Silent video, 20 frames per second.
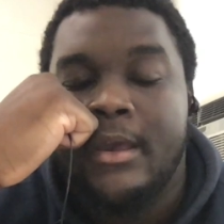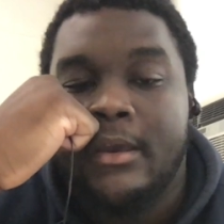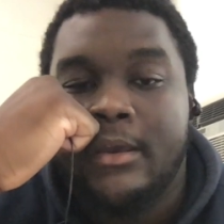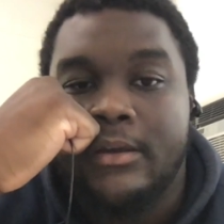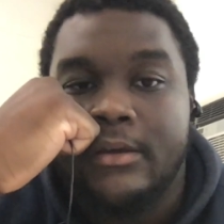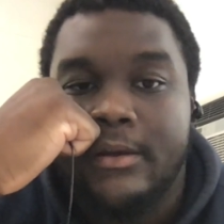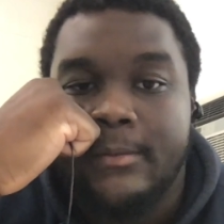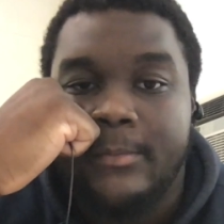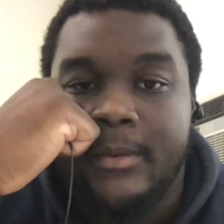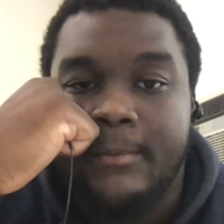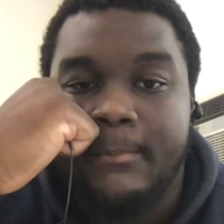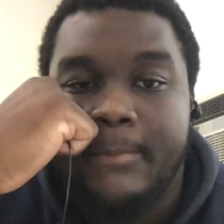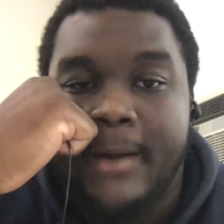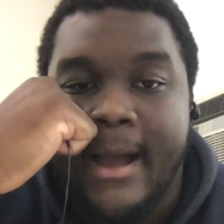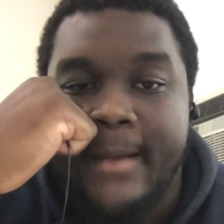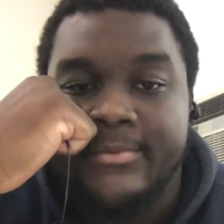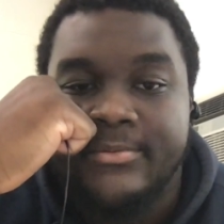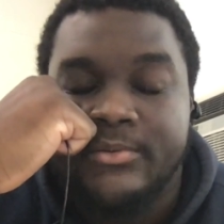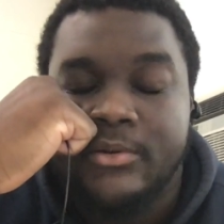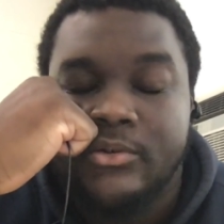You know what I mean?
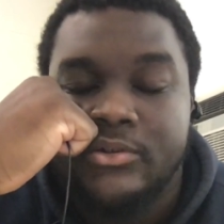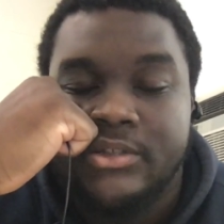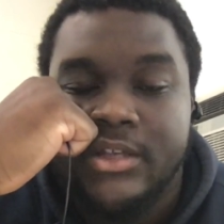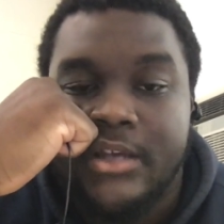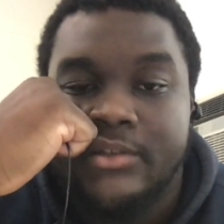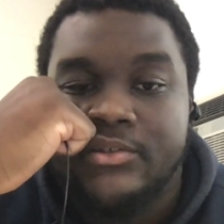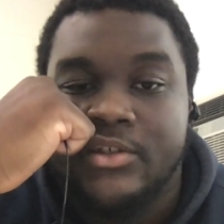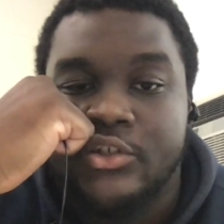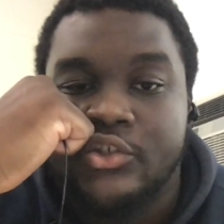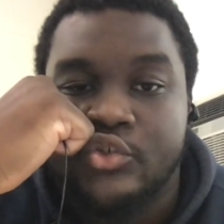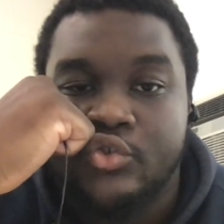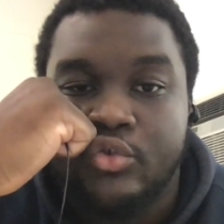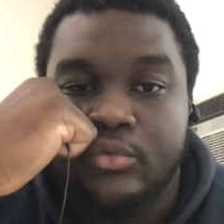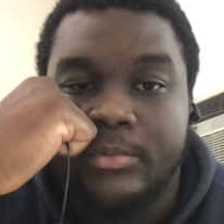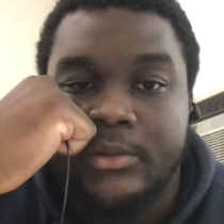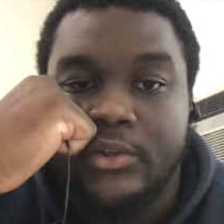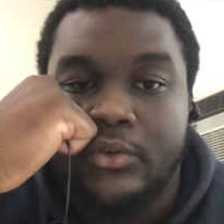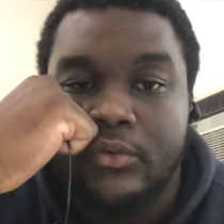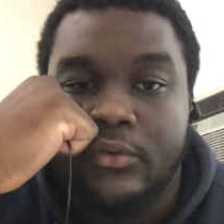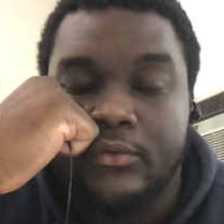Pop Smoke sounds like
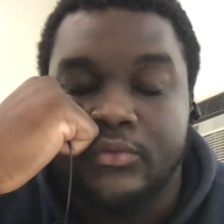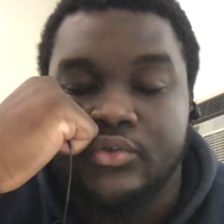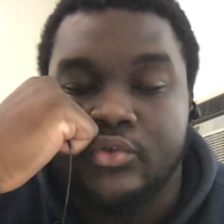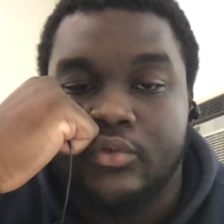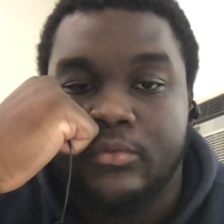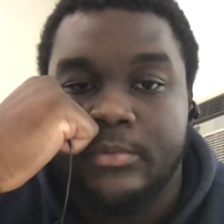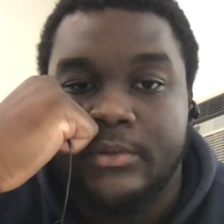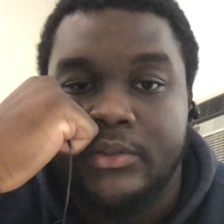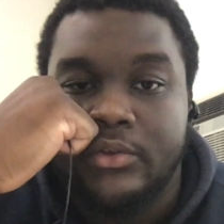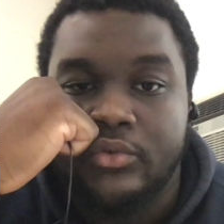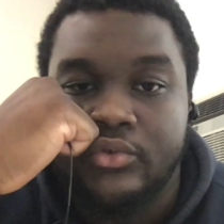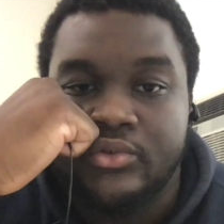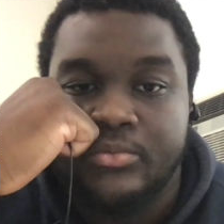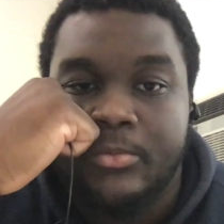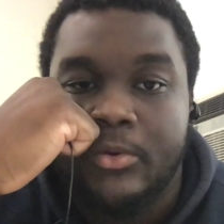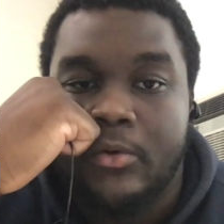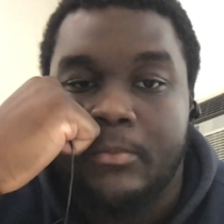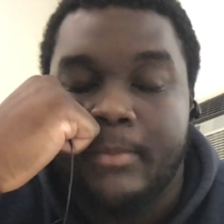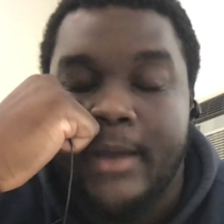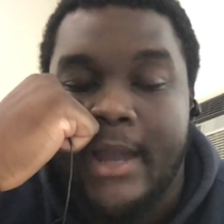Scooby-Doo
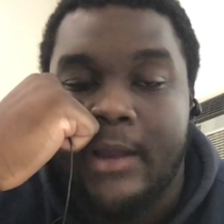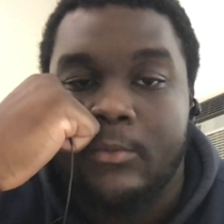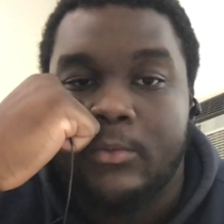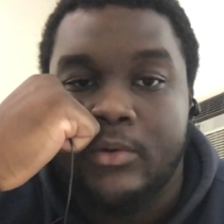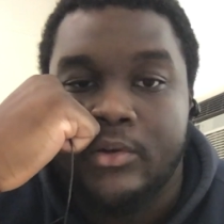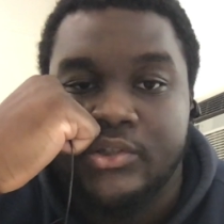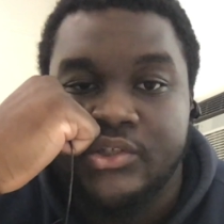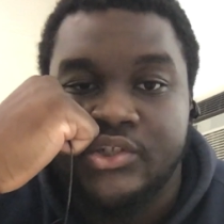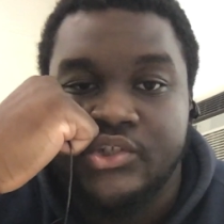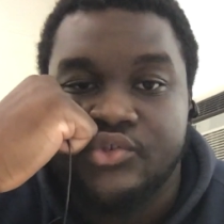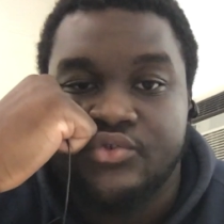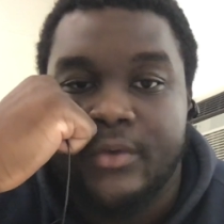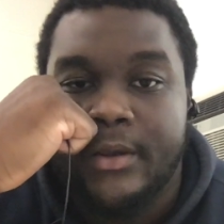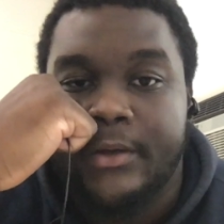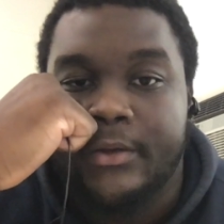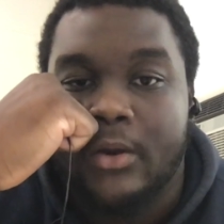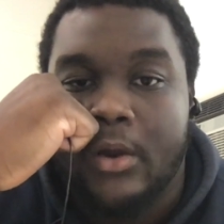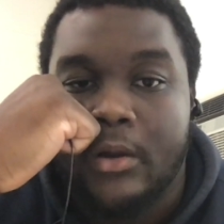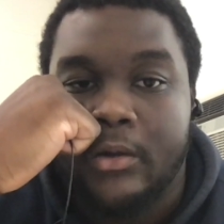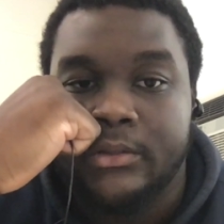smoked backwoods and
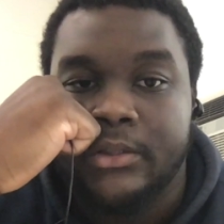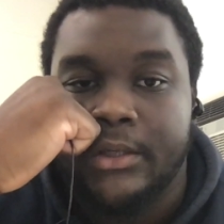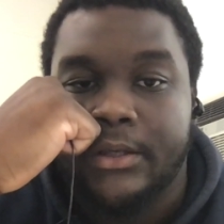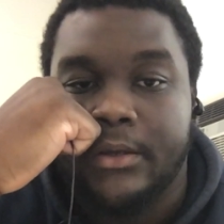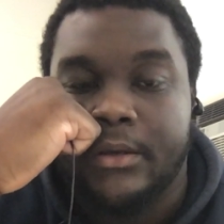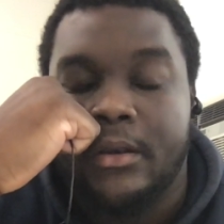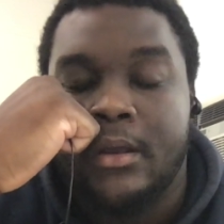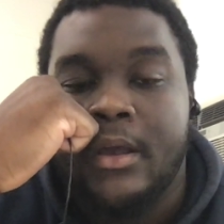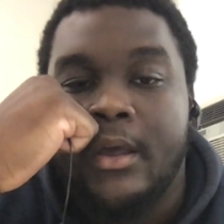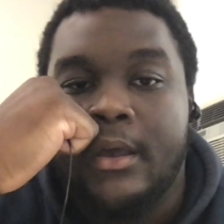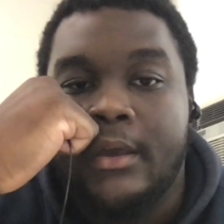drank dark liquor.